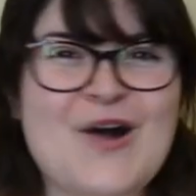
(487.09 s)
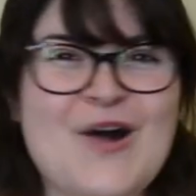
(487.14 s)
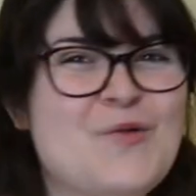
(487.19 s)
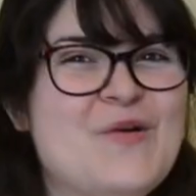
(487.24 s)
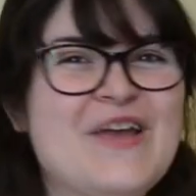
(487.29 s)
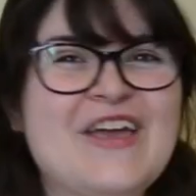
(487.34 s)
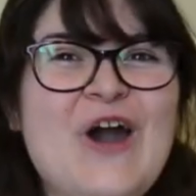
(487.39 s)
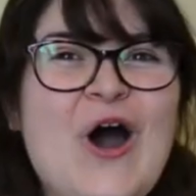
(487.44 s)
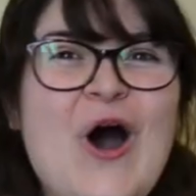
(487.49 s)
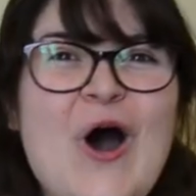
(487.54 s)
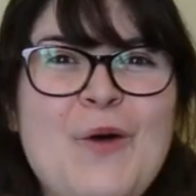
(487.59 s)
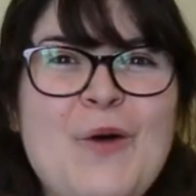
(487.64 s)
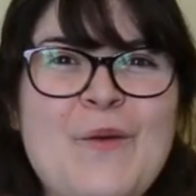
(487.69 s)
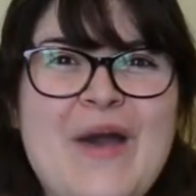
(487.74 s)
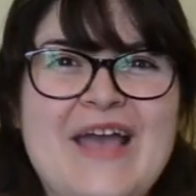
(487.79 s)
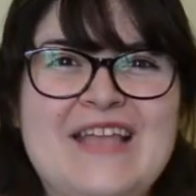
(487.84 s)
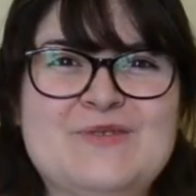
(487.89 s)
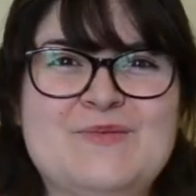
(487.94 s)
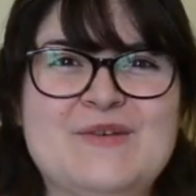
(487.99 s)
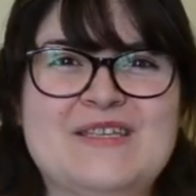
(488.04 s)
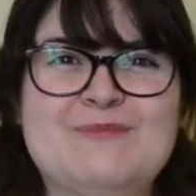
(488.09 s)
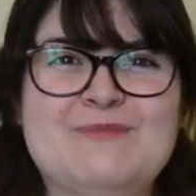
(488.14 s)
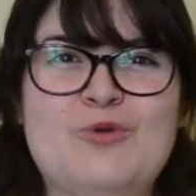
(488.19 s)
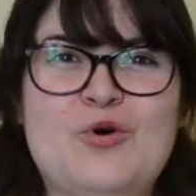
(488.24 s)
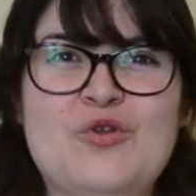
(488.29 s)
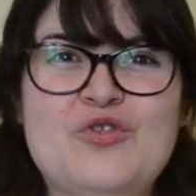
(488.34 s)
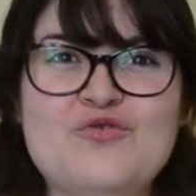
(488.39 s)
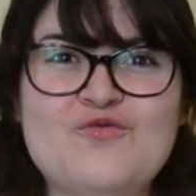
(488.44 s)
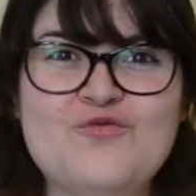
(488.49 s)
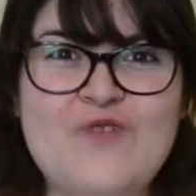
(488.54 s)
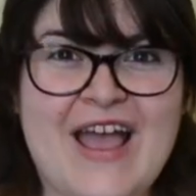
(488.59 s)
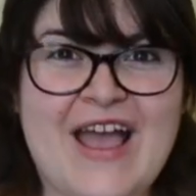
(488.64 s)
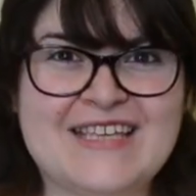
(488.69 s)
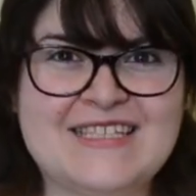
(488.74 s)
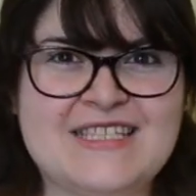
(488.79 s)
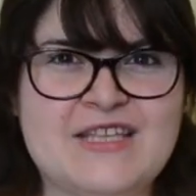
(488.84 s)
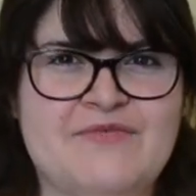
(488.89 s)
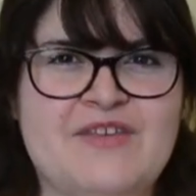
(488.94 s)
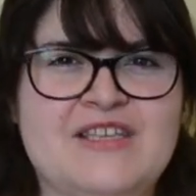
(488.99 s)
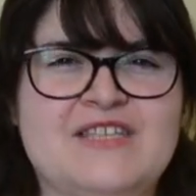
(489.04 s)
We can't wait to explore the
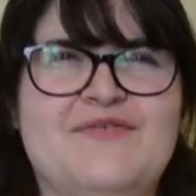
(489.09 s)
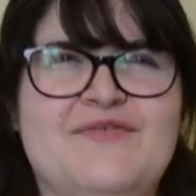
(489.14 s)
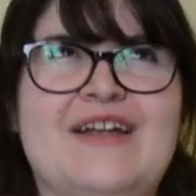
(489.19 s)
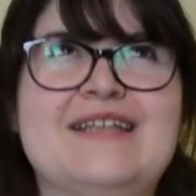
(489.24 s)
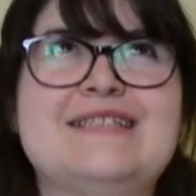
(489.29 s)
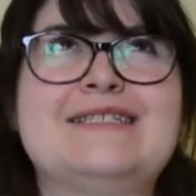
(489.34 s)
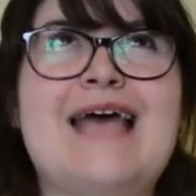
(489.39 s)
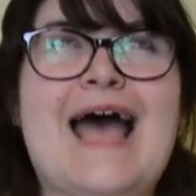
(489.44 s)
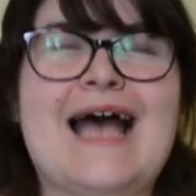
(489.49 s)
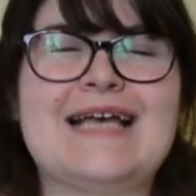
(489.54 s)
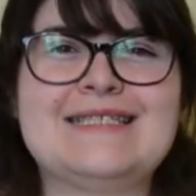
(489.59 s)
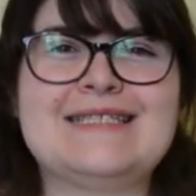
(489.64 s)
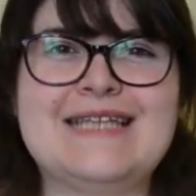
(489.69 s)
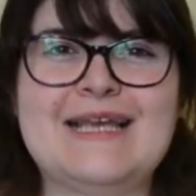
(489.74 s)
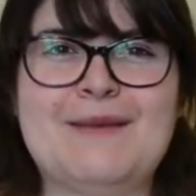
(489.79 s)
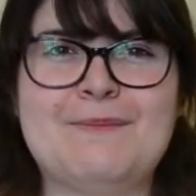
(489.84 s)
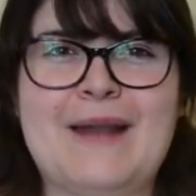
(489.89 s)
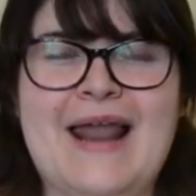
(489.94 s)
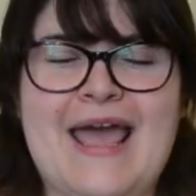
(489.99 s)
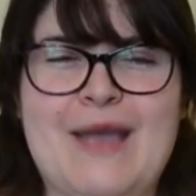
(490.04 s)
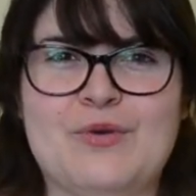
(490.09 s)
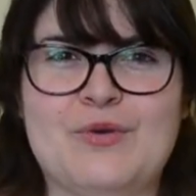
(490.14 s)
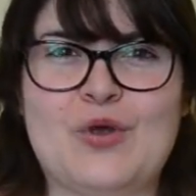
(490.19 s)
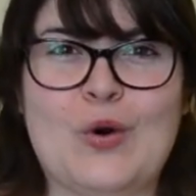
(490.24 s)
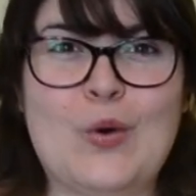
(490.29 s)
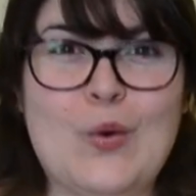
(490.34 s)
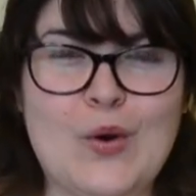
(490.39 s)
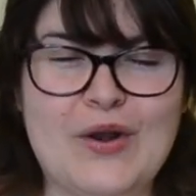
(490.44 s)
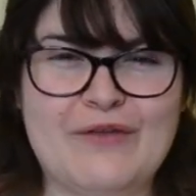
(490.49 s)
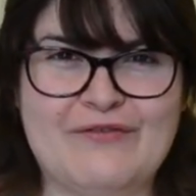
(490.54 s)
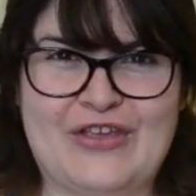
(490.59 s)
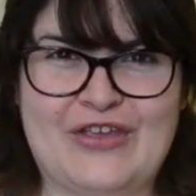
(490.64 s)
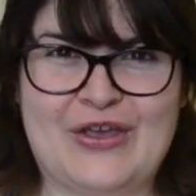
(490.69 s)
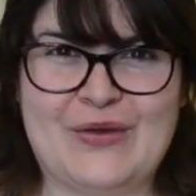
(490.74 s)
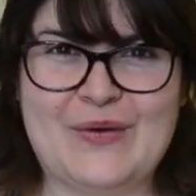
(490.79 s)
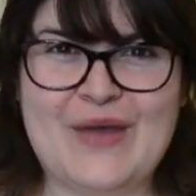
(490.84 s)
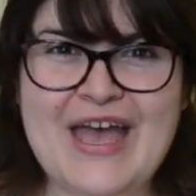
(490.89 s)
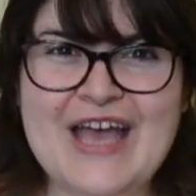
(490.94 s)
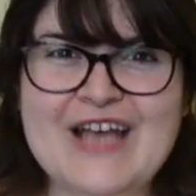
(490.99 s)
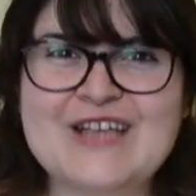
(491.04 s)
rest of this fantastic play with all of you,
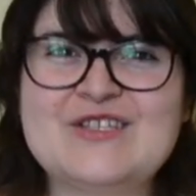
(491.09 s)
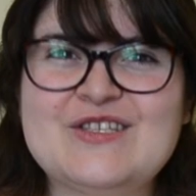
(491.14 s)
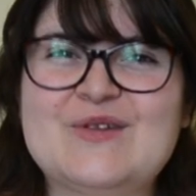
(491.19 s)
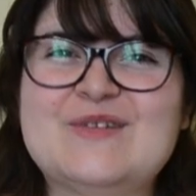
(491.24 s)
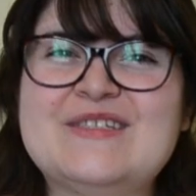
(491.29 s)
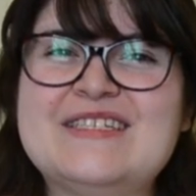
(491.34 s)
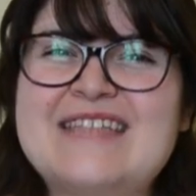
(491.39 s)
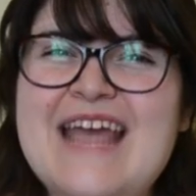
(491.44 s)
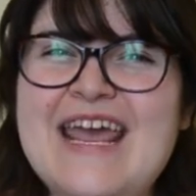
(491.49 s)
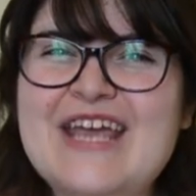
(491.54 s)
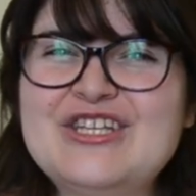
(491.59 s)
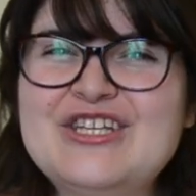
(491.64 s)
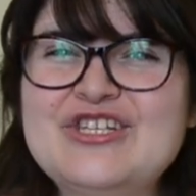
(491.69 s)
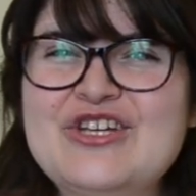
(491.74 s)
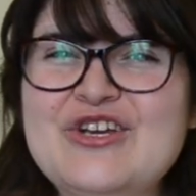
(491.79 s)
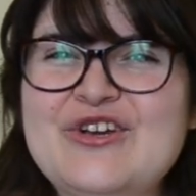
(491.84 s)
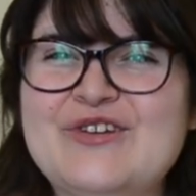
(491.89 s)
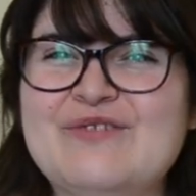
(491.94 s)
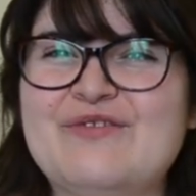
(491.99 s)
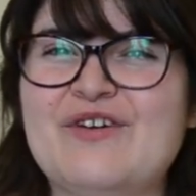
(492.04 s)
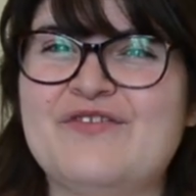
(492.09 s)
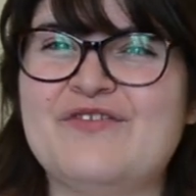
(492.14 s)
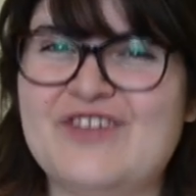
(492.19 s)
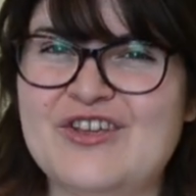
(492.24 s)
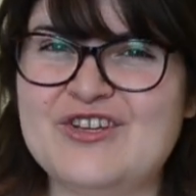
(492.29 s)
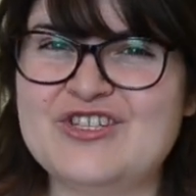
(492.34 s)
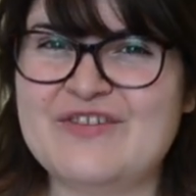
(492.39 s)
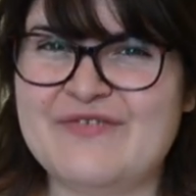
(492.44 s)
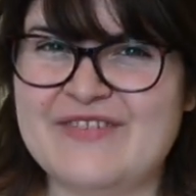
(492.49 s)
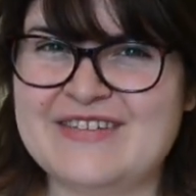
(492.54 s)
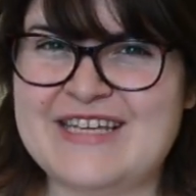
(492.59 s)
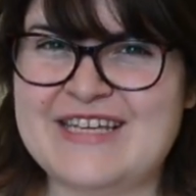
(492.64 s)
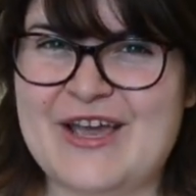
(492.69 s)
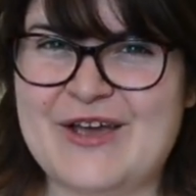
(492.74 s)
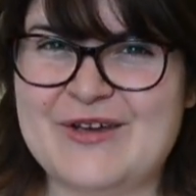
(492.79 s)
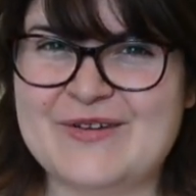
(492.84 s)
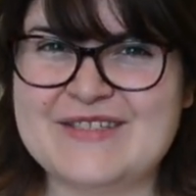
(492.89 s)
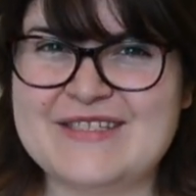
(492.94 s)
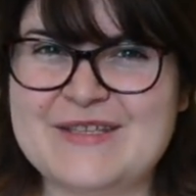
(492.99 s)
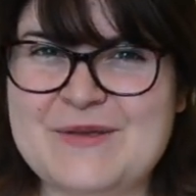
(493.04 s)
so stay tuned for future
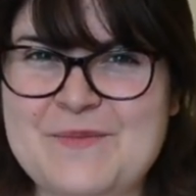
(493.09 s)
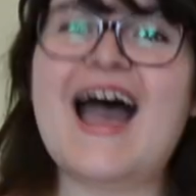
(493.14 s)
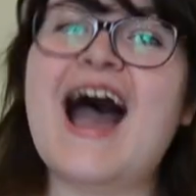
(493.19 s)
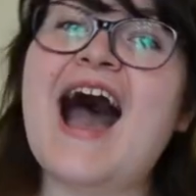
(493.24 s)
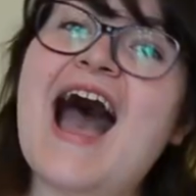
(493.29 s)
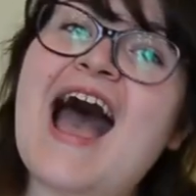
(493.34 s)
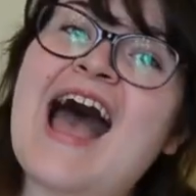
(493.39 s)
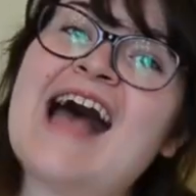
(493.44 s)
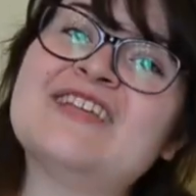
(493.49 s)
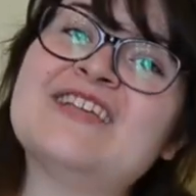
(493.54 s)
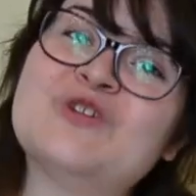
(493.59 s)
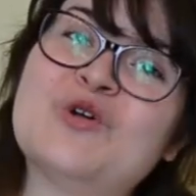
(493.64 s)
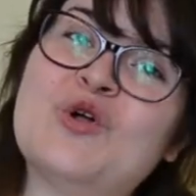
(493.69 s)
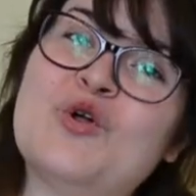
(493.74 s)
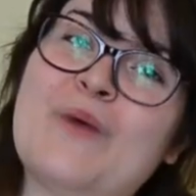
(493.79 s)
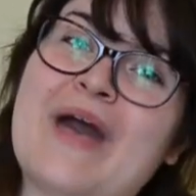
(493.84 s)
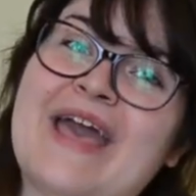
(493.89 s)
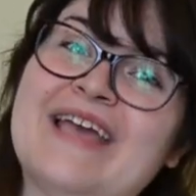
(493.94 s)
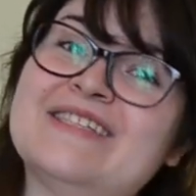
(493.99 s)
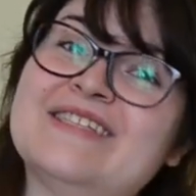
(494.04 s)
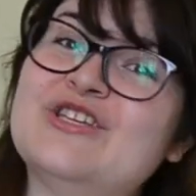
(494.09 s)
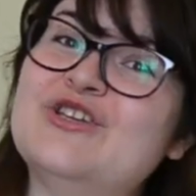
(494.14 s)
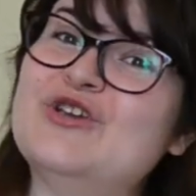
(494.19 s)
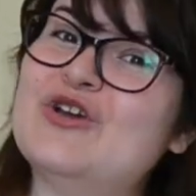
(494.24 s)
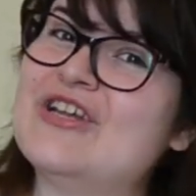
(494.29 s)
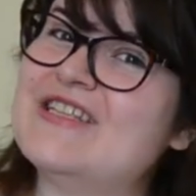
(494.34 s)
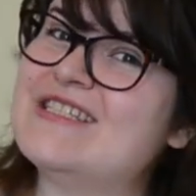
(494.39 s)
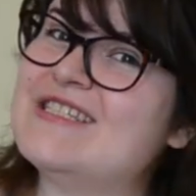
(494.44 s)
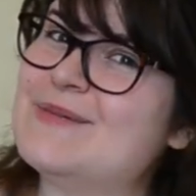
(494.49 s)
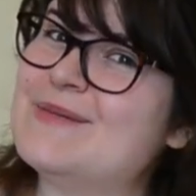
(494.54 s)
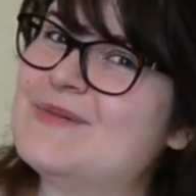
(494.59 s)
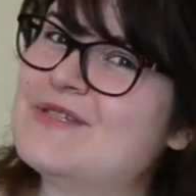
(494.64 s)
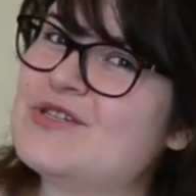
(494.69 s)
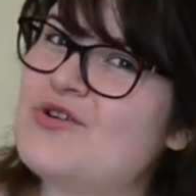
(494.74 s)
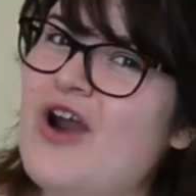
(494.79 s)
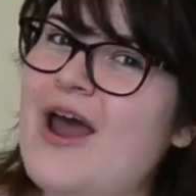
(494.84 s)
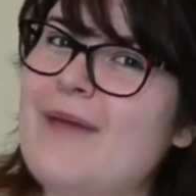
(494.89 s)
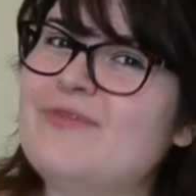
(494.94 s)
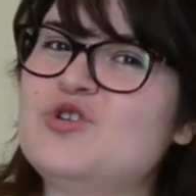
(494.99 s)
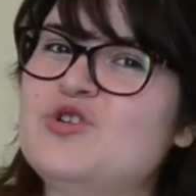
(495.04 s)
videos. As always, you can
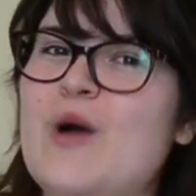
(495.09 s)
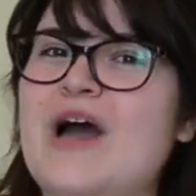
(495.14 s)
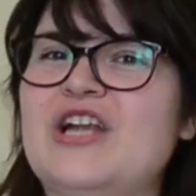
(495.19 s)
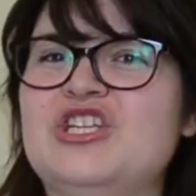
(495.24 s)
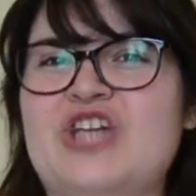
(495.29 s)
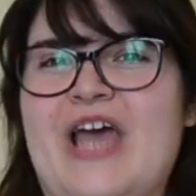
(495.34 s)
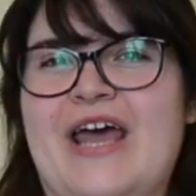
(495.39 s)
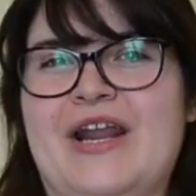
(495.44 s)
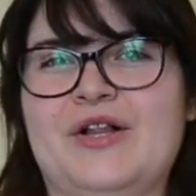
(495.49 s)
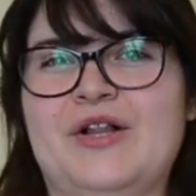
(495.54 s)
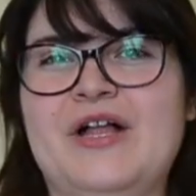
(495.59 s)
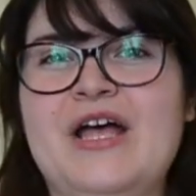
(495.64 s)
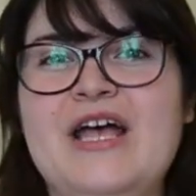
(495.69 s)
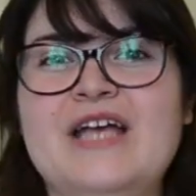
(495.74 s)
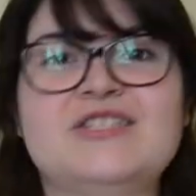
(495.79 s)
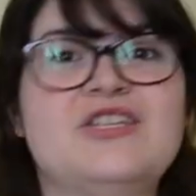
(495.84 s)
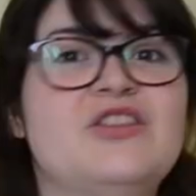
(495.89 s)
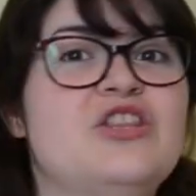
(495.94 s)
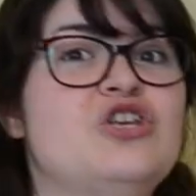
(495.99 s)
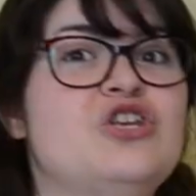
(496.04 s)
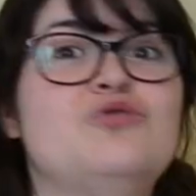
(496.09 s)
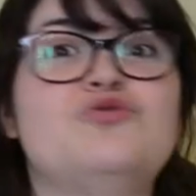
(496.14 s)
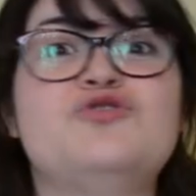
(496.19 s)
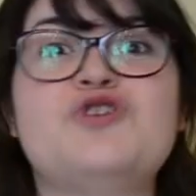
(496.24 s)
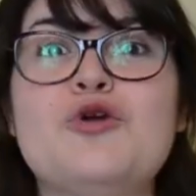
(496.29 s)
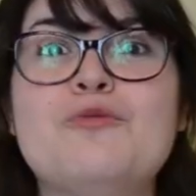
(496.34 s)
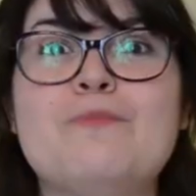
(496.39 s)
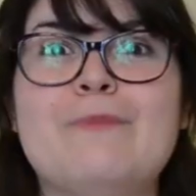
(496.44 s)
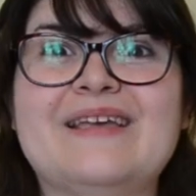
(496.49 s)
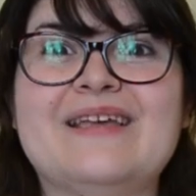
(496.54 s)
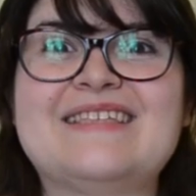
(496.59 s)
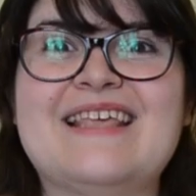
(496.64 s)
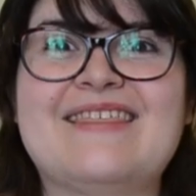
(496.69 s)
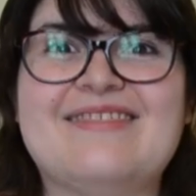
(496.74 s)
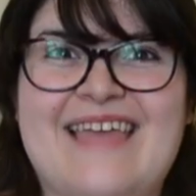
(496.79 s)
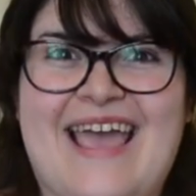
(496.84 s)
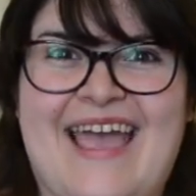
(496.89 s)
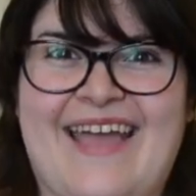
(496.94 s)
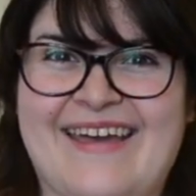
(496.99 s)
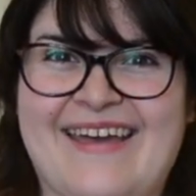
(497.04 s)
subscribe to our channel so that you don't miss a
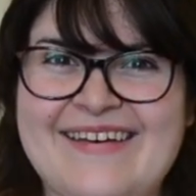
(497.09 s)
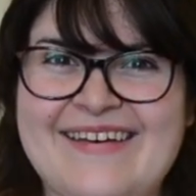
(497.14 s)
thing.